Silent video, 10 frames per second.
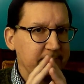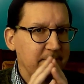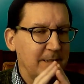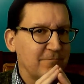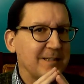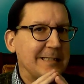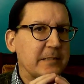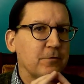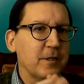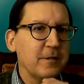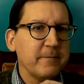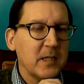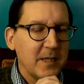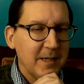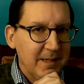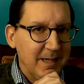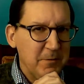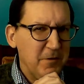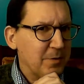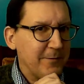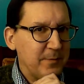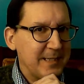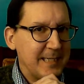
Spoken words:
Little riddles for you. You've probably